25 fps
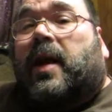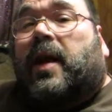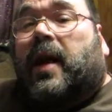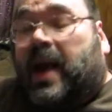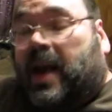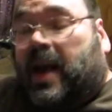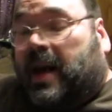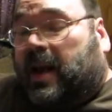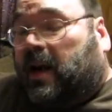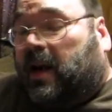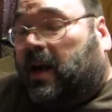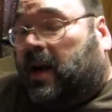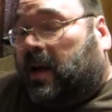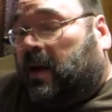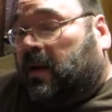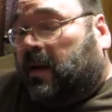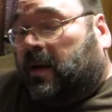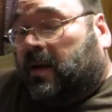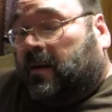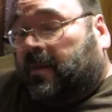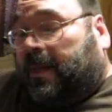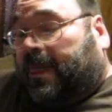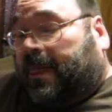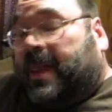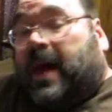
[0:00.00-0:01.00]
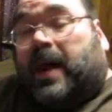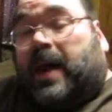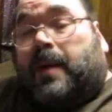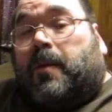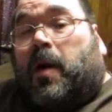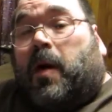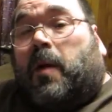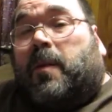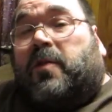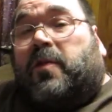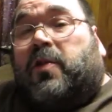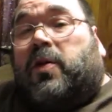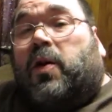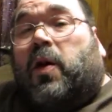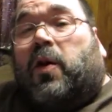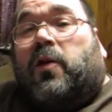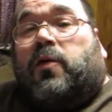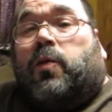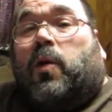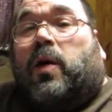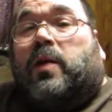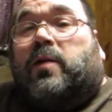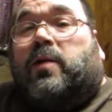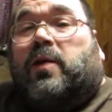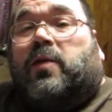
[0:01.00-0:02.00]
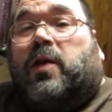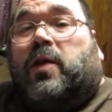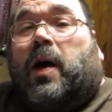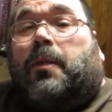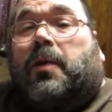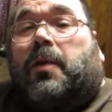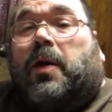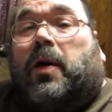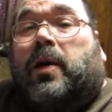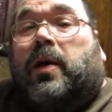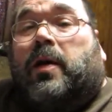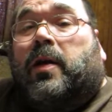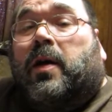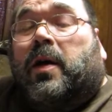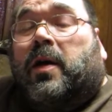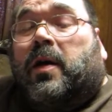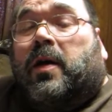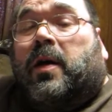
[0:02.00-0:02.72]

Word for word: at, uh, at a moment's notice once it's uploaded.